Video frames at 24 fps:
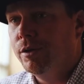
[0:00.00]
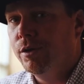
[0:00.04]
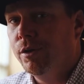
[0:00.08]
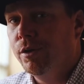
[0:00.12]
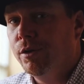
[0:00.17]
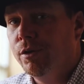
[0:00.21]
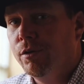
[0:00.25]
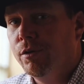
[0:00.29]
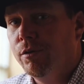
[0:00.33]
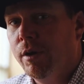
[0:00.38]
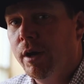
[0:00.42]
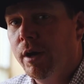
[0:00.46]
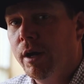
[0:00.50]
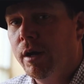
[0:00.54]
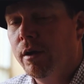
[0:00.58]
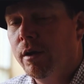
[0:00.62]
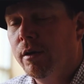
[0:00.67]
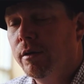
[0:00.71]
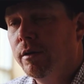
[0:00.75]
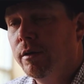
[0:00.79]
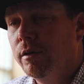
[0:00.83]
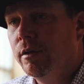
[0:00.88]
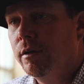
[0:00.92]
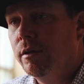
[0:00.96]
around
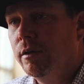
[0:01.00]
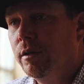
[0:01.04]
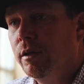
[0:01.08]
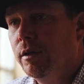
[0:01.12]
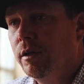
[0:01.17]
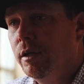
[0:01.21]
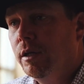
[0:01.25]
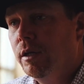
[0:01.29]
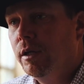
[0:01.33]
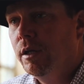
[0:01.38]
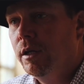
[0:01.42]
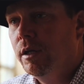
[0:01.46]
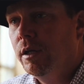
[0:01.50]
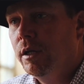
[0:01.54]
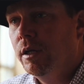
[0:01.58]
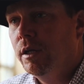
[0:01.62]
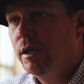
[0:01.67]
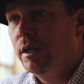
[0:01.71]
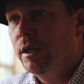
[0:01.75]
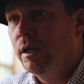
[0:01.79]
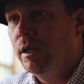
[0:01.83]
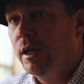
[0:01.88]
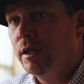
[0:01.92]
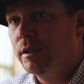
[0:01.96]
and
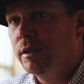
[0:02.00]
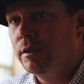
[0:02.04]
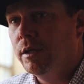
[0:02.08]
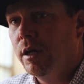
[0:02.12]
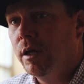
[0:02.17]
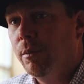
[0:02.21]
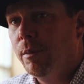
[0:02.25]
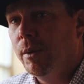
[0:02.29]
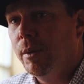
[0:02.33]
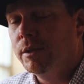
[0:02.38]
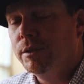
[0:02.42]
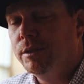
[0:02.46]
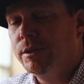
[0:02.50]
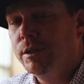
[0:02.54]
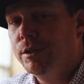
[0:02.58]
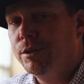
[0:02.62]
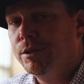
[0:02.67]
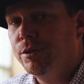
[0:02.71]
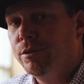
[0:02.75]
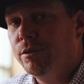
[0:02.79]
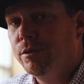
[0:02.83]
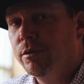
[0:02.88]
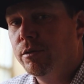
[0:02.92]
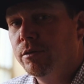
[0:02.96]
I saw my
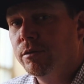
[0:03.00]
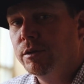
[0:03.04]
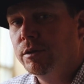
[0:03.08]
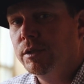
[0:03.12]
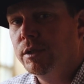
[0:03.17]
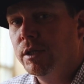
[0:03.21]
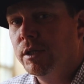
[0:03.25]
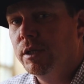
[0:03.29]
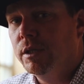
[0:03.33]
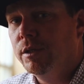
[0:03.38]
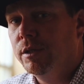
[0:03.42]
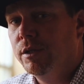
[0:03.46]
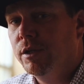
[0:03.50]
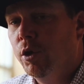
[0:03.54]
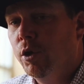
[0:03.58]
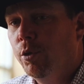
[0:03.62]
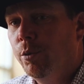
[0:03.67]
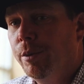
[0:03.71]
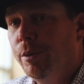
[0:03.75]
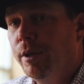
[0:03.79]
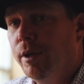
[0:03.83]
6-year-old son, Toby,